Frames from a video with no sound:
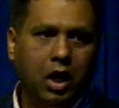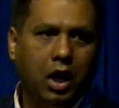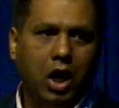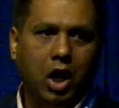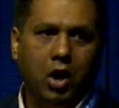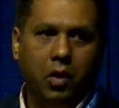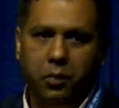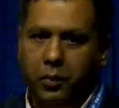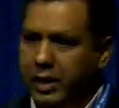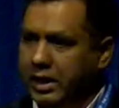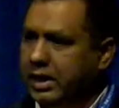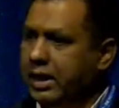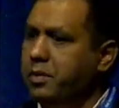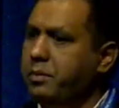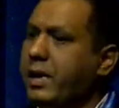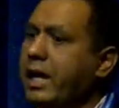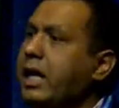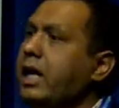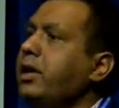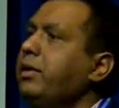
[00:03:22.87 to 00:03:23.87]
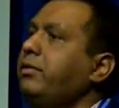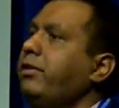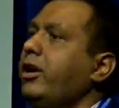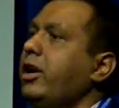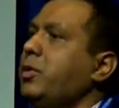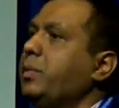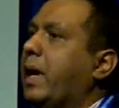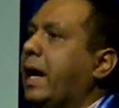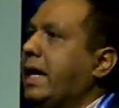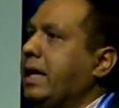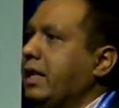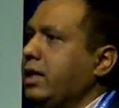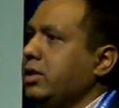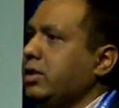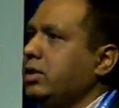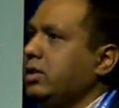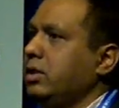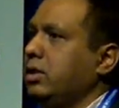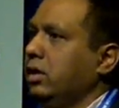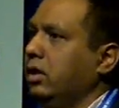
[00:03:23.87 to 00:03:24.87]
But there are many trade
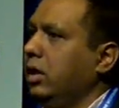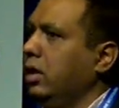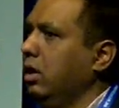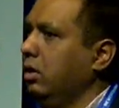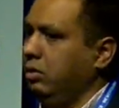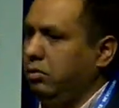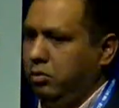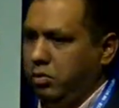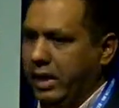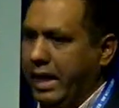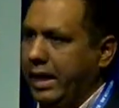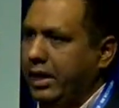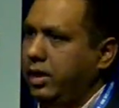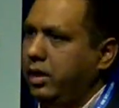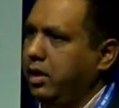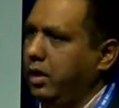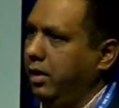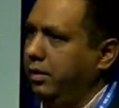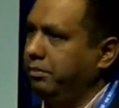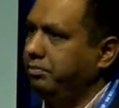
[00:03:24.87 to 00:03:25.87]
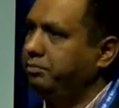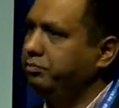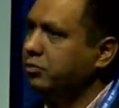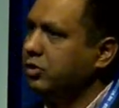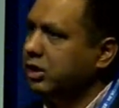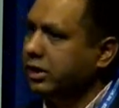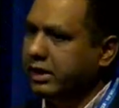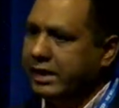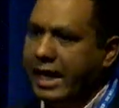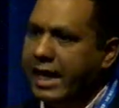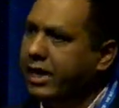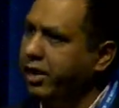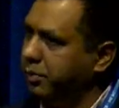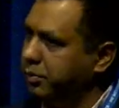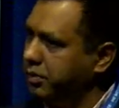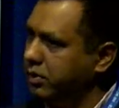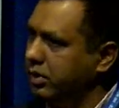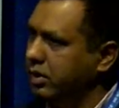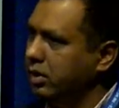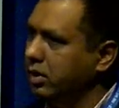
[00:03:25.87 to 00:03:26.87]
barriers, like
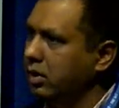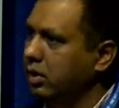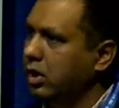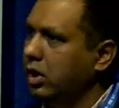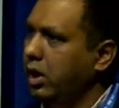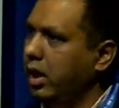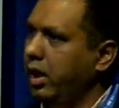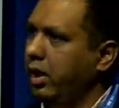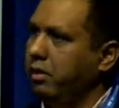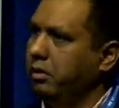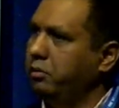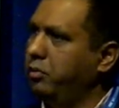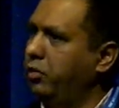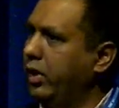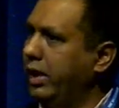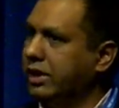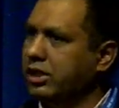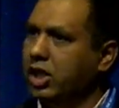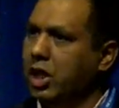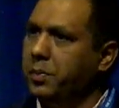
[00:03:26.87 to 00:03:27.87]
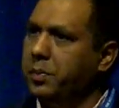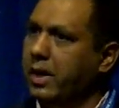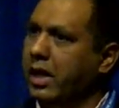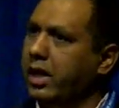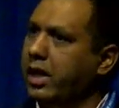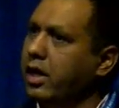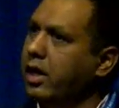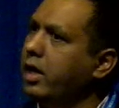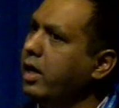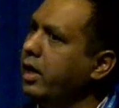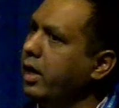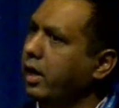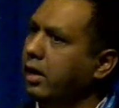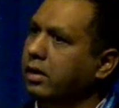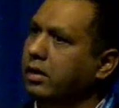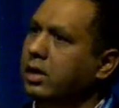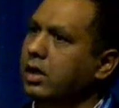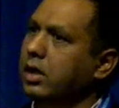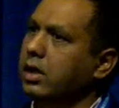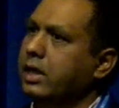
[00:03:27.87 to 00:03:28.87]
tariffs. And for example, in India,
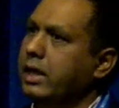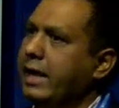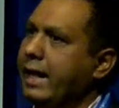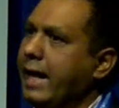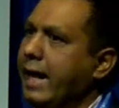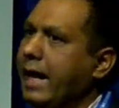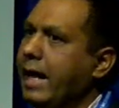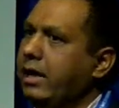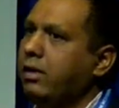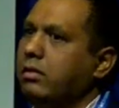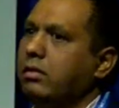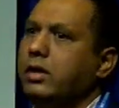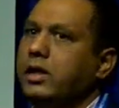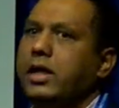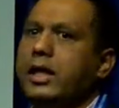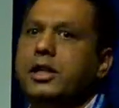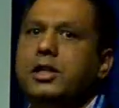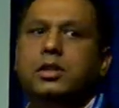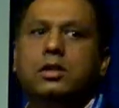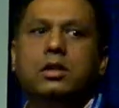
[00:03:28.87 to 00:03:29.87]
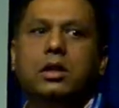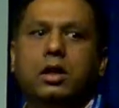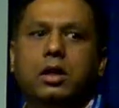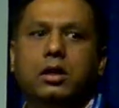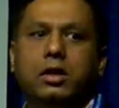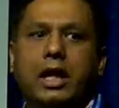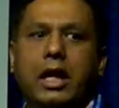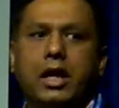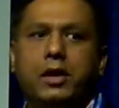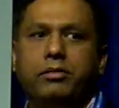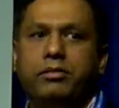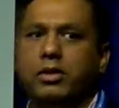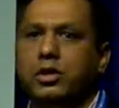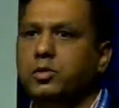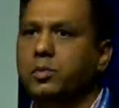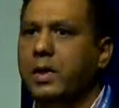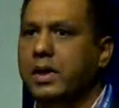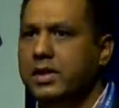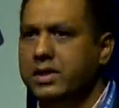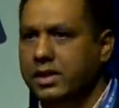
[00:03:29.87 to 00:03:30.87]
they had increased the tariff on
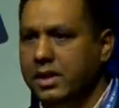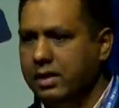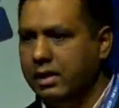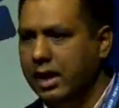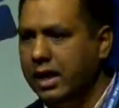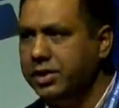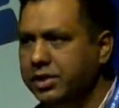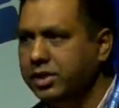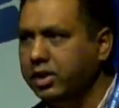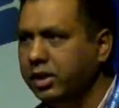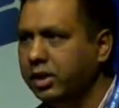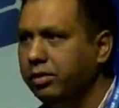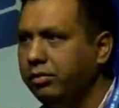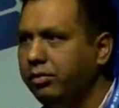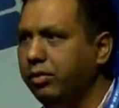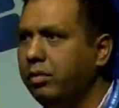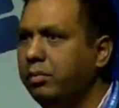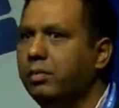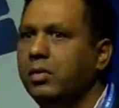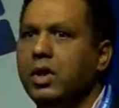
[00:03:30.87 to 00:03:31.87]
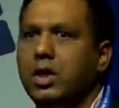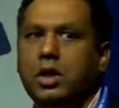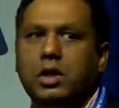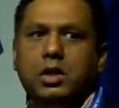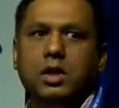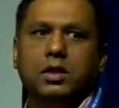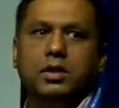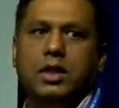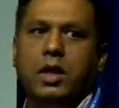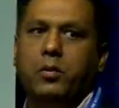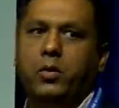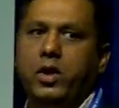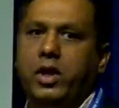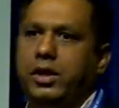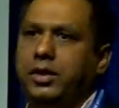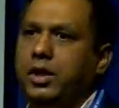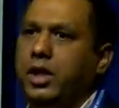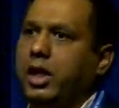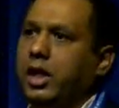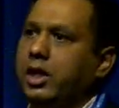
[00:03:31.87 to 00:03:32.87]
pulses last year from somewhere
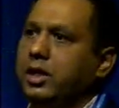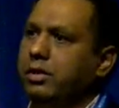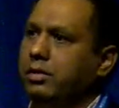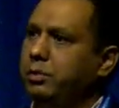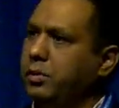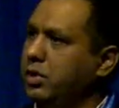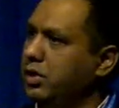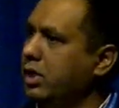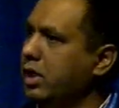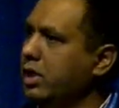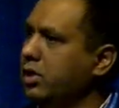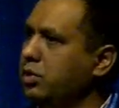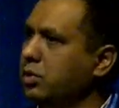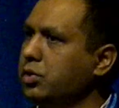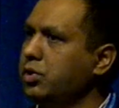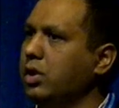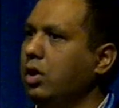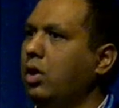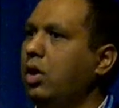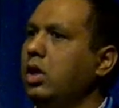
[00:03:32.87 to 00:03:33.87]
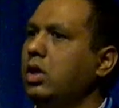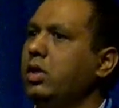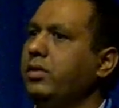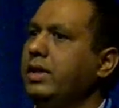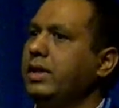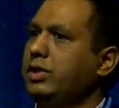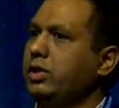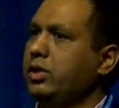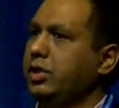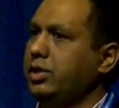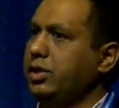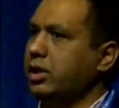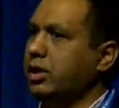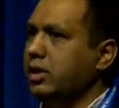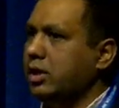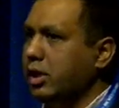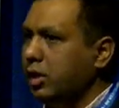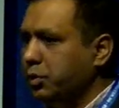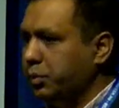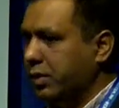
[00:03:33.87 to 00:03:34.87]
30% to all the way
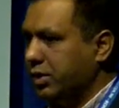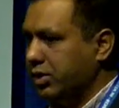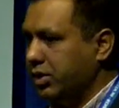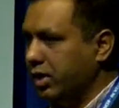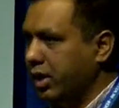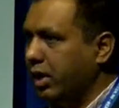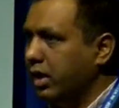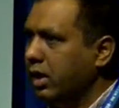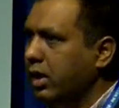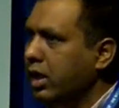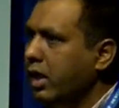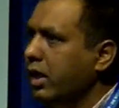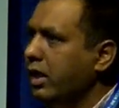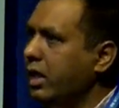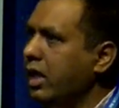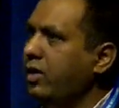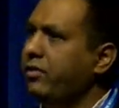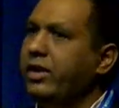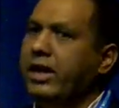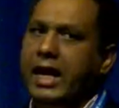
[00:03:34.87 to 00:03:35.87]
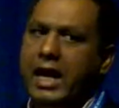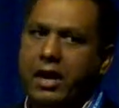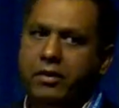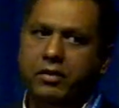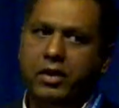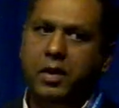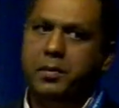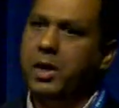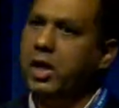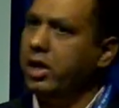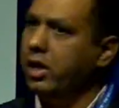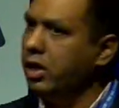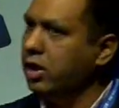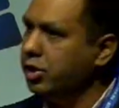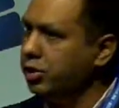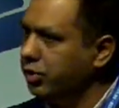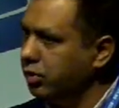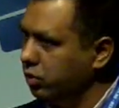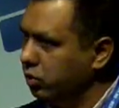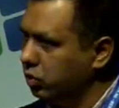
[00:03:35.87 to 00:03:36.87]
66%. Then we have MRL
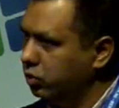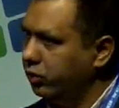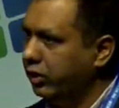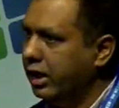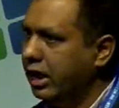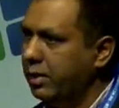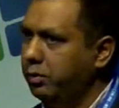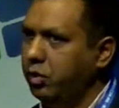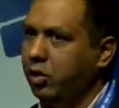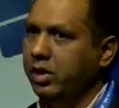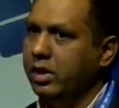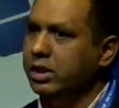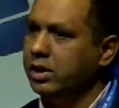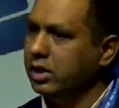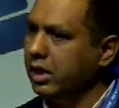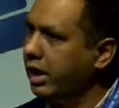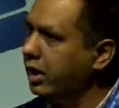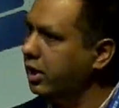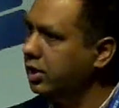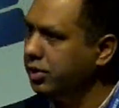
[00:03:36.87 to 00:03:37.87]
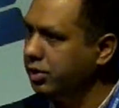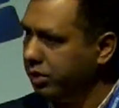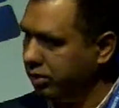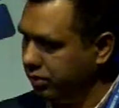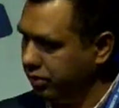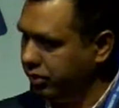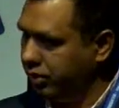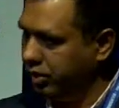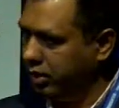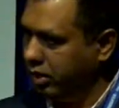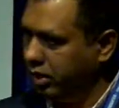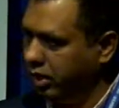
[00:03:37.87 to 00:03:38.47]
issues, we have quarantine issues.